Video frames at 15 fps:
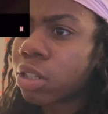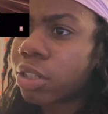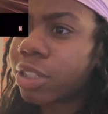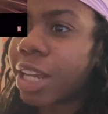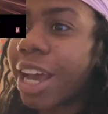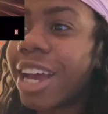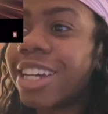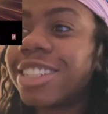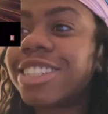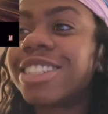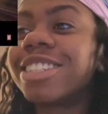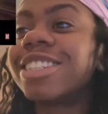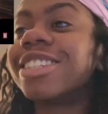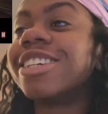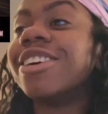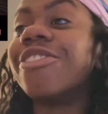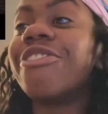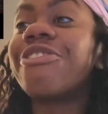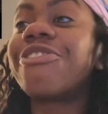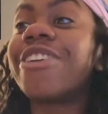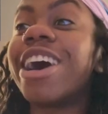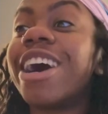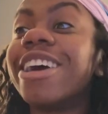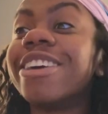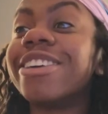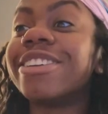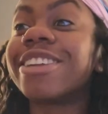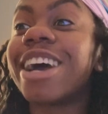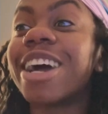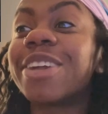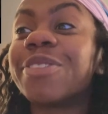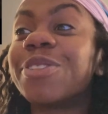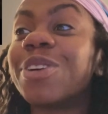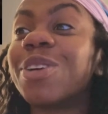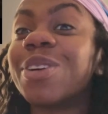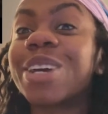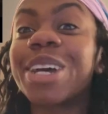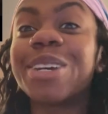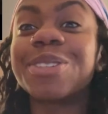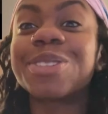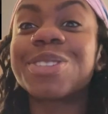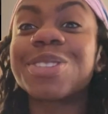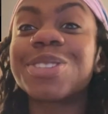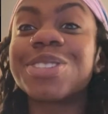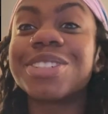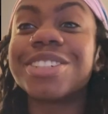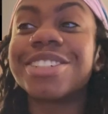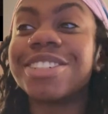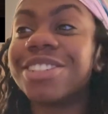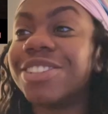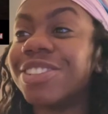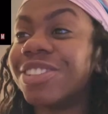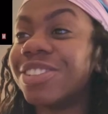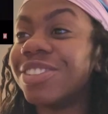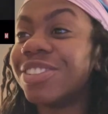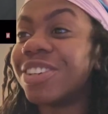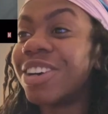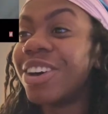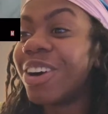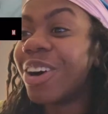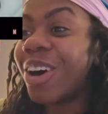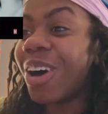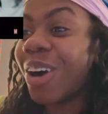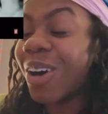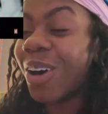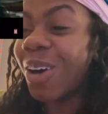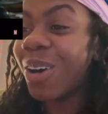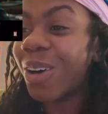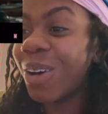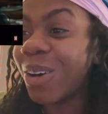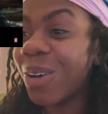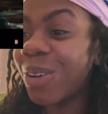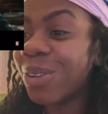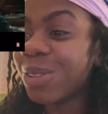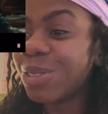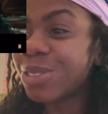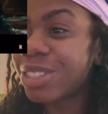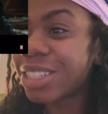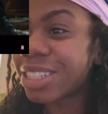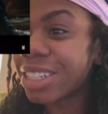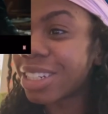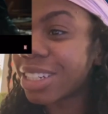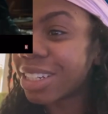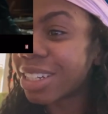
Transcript: Kenny shit on fire, not even gonna get through, up. Oh, shit.